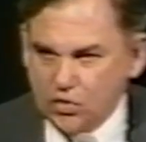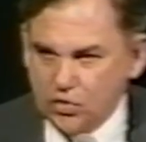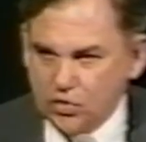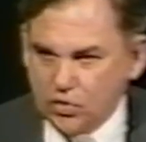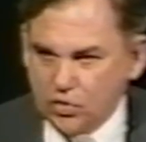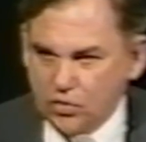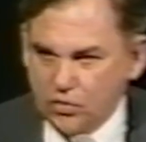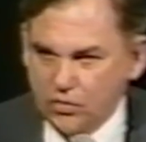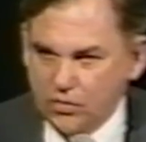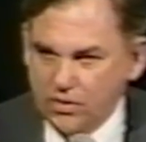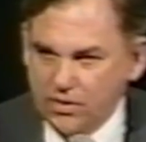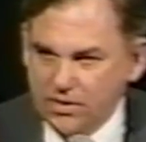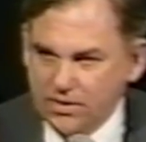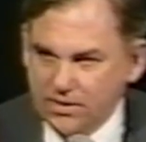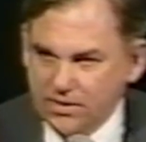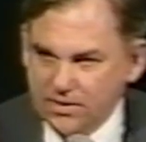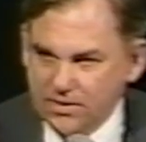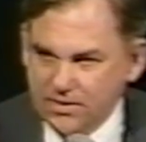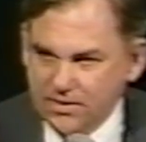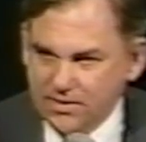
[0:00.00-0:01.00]
to
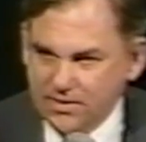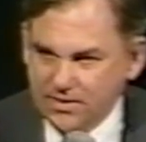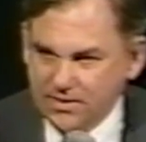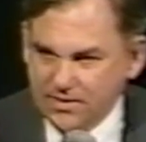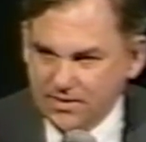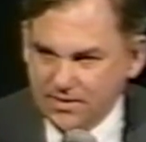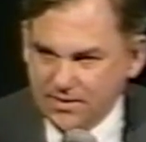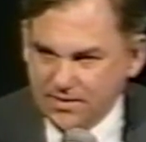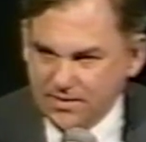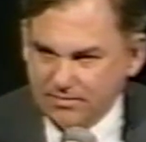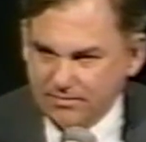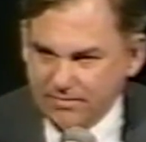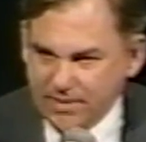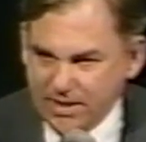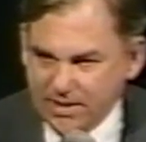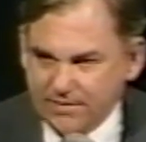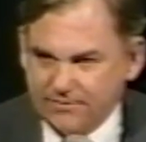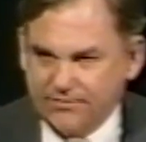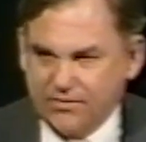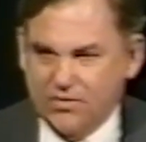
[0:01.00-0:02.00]
be
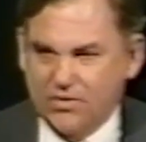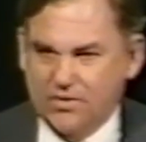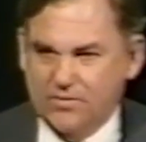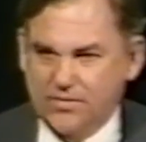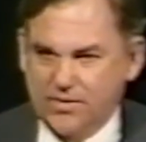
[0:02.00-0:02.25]
informed.